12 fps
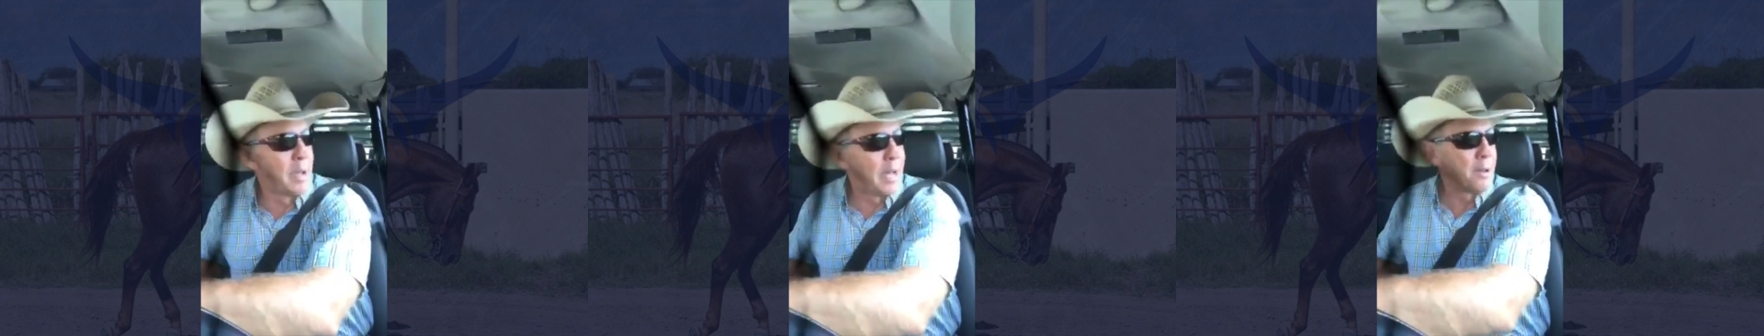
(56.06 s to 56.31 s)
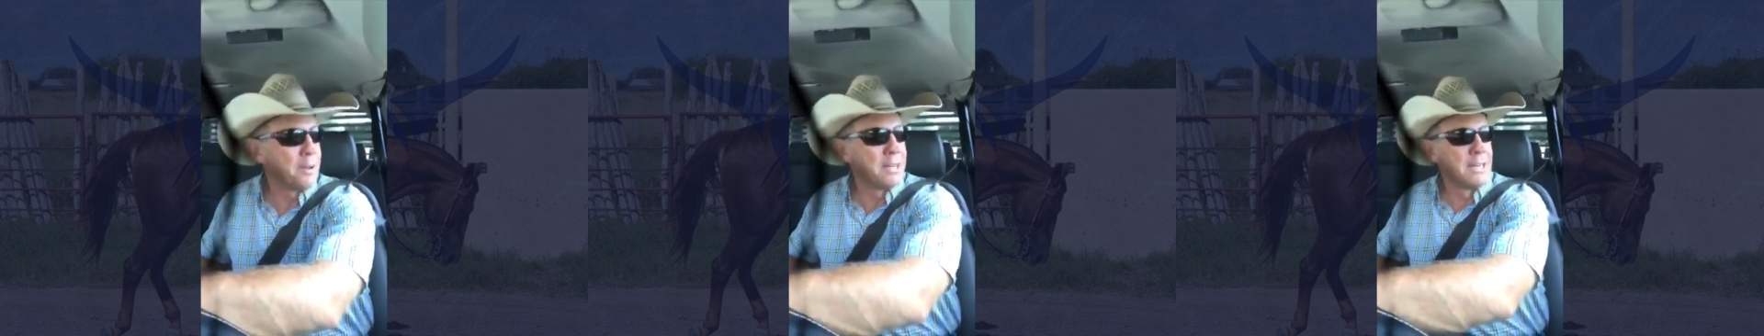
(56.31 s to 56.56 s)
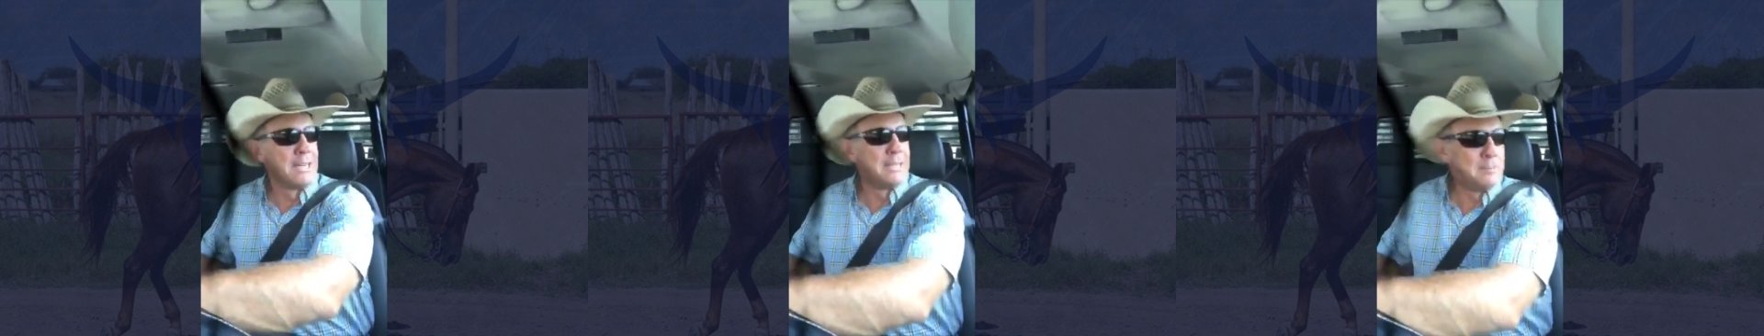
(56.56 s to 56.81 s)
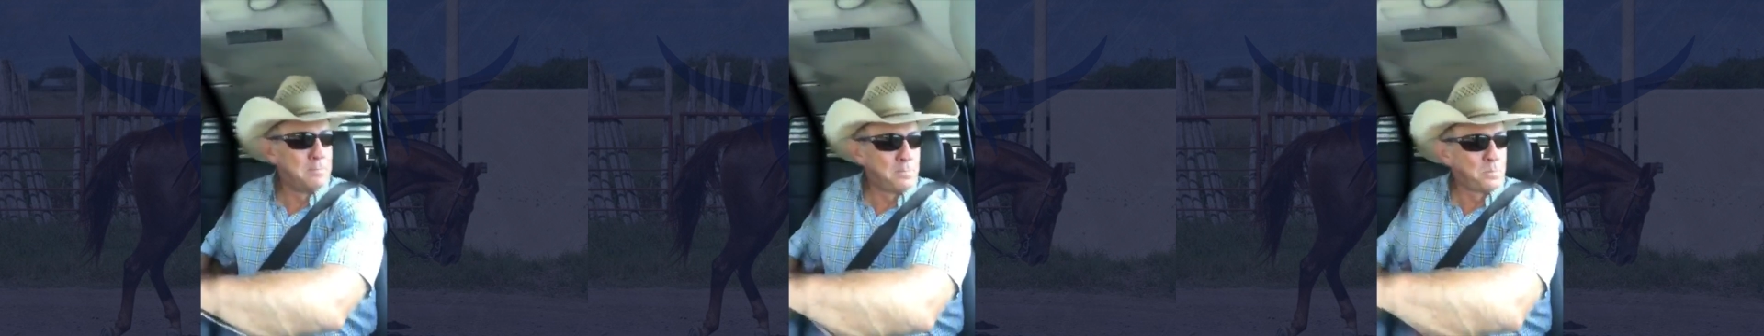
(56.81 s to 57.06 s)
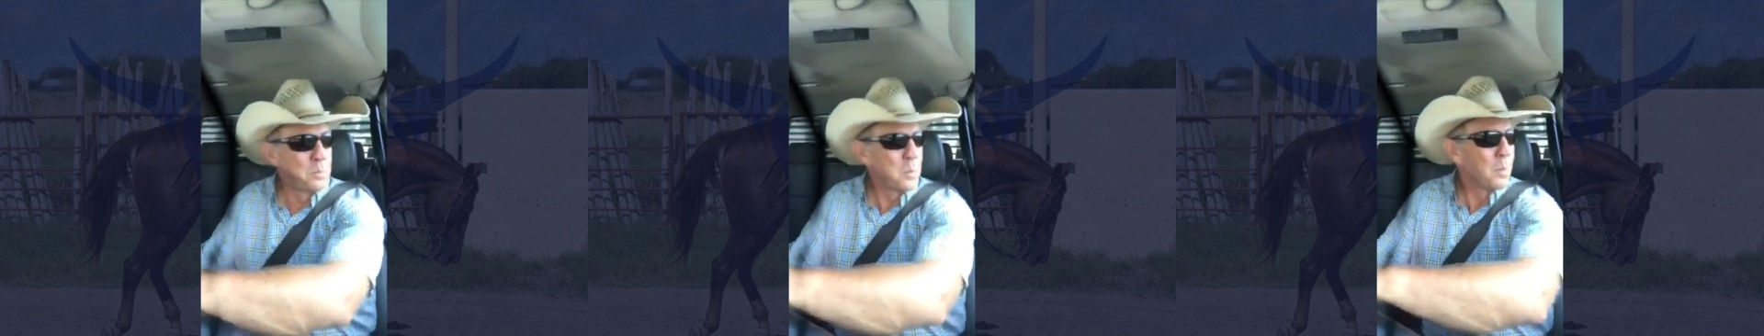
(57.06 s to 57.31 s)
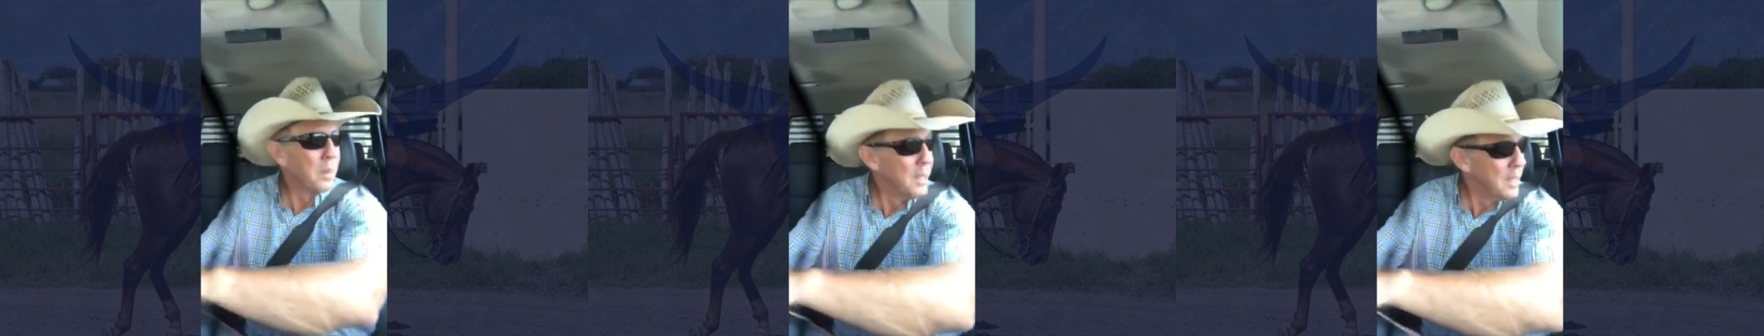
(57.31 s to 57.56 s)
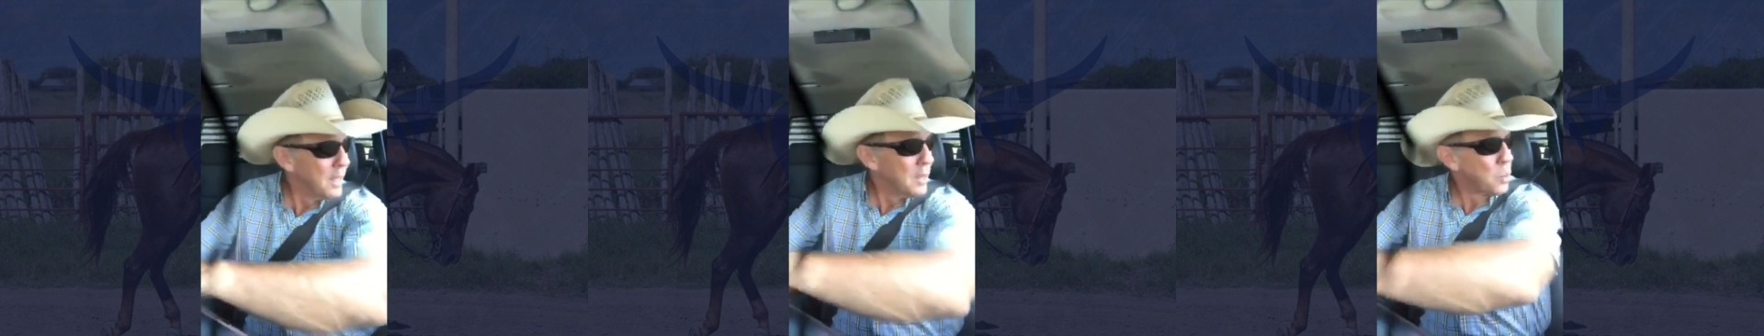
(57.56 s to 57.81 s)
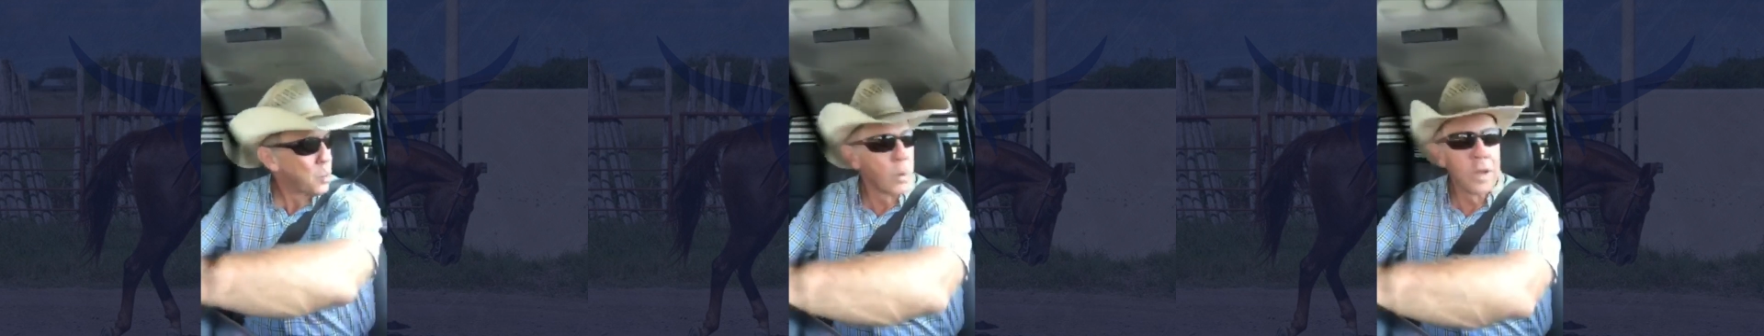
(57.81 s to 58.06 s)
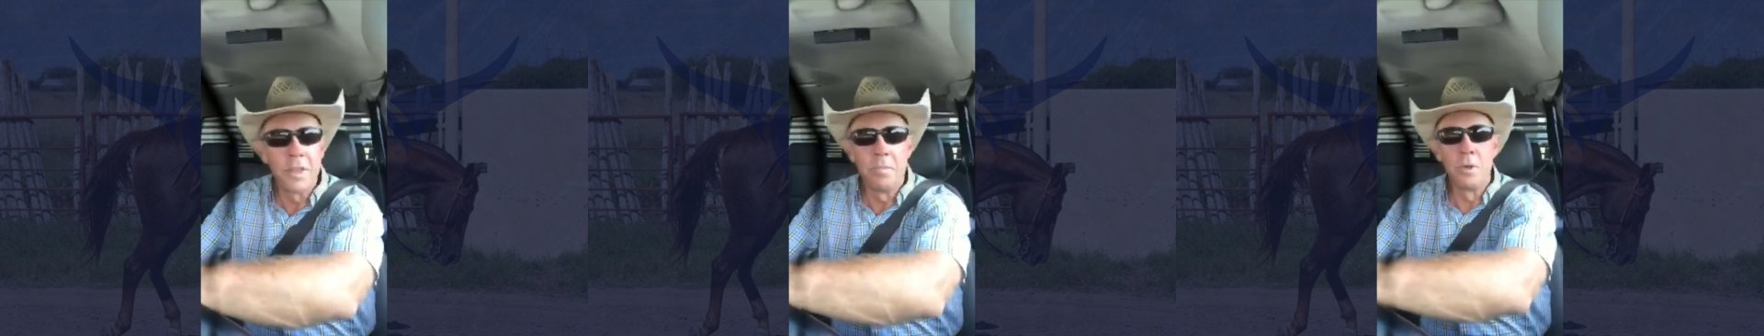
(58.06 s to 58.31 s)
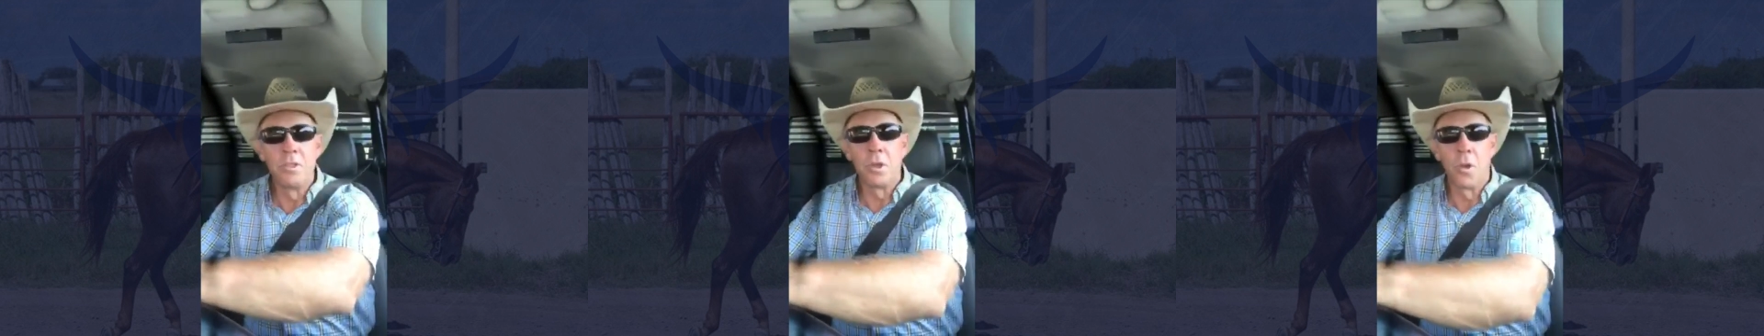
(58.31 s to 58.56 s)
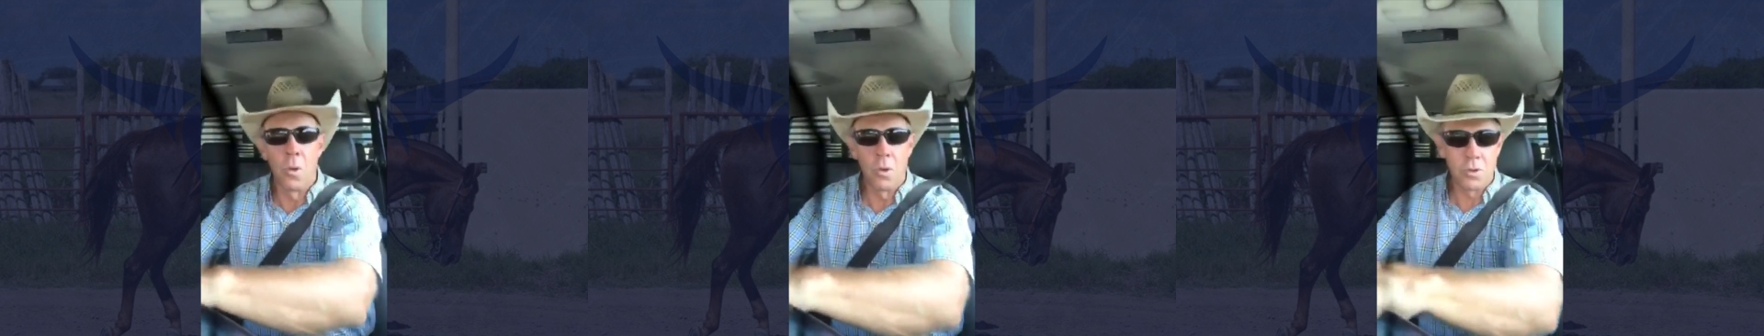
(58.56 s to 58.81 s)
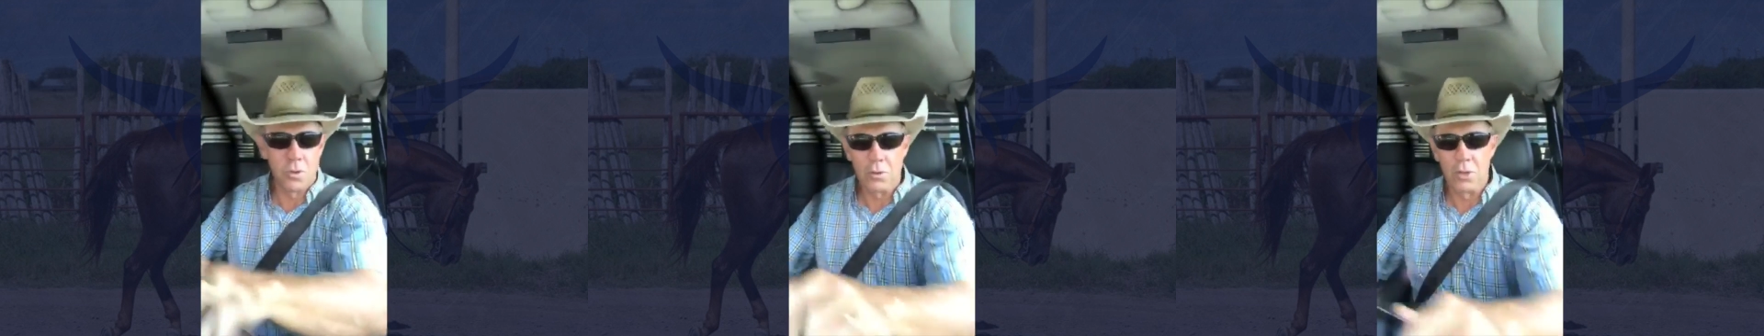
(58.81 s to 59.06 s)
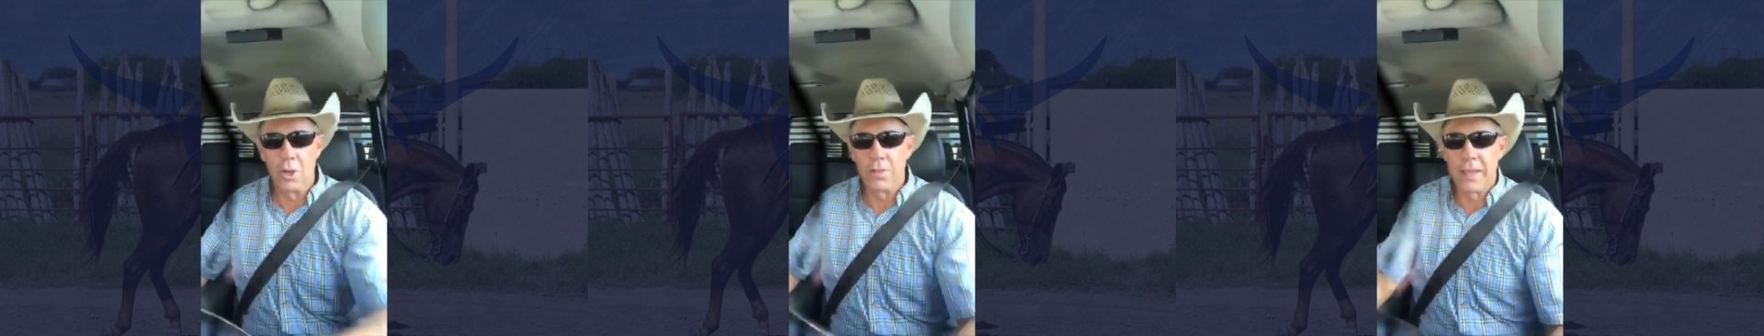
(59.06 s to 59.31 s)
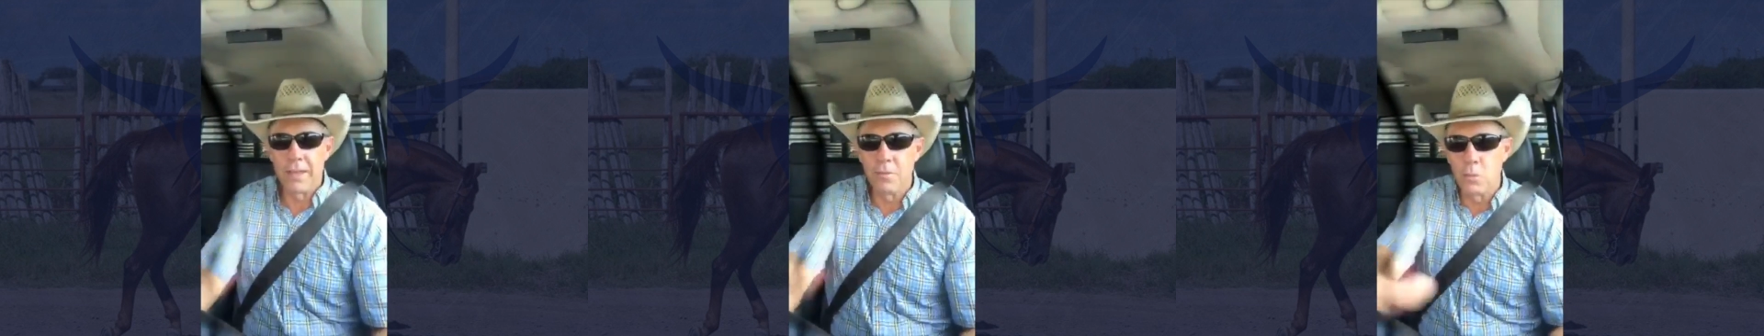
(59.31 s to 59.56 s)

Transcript: about rhythm with your horses. You know, that